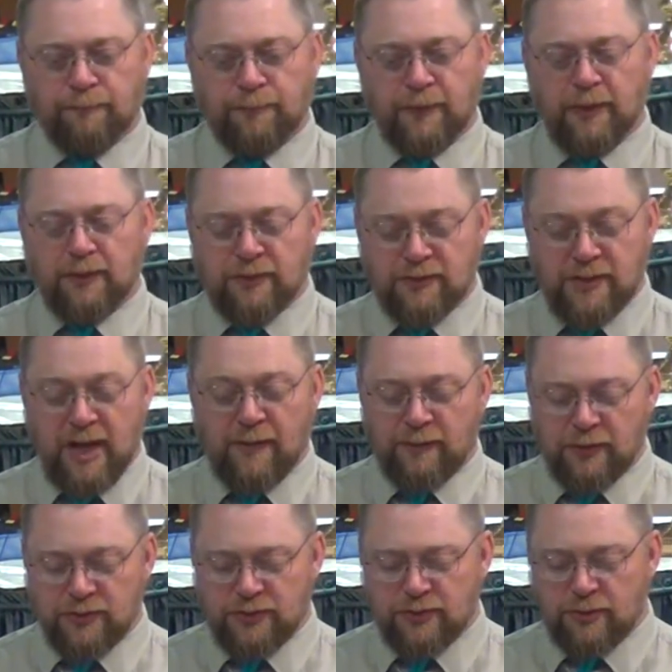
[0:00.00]
and the staff
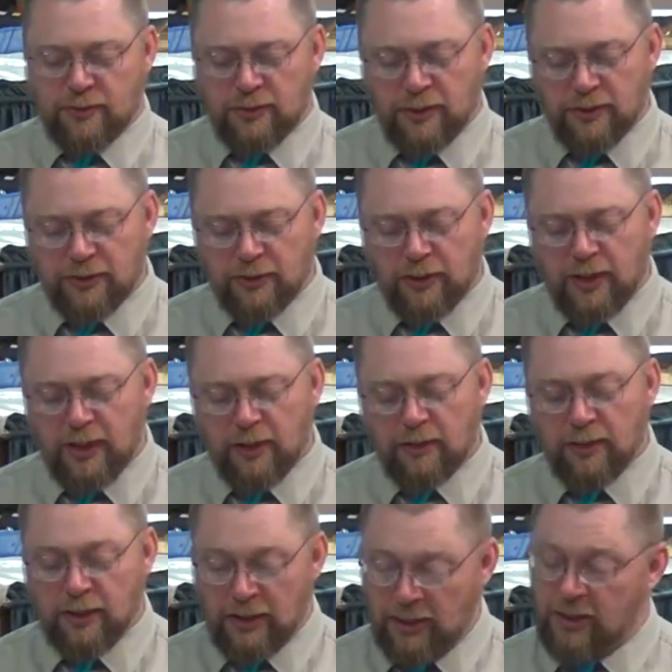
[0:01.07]
that's your, in your
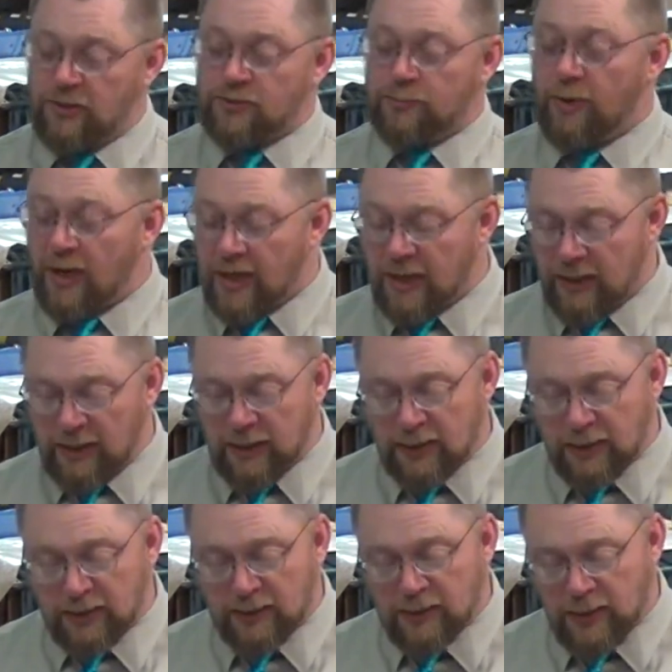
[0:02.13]
hand is my
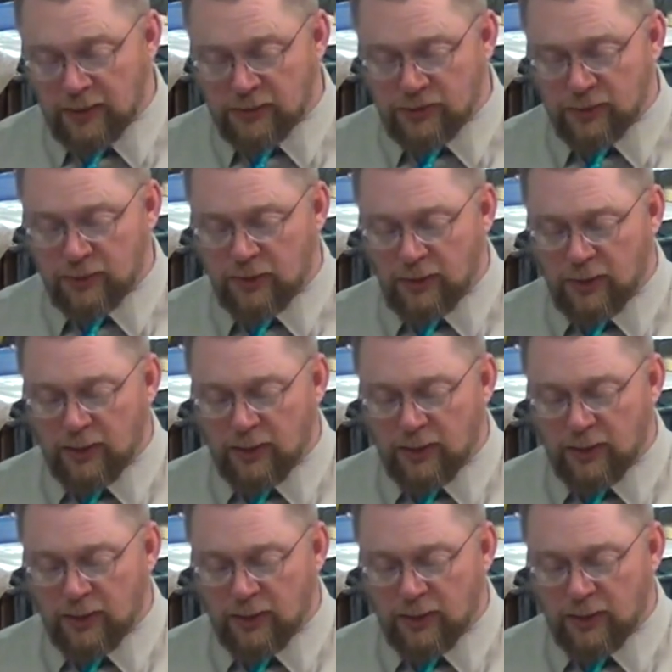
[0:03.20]
indignation.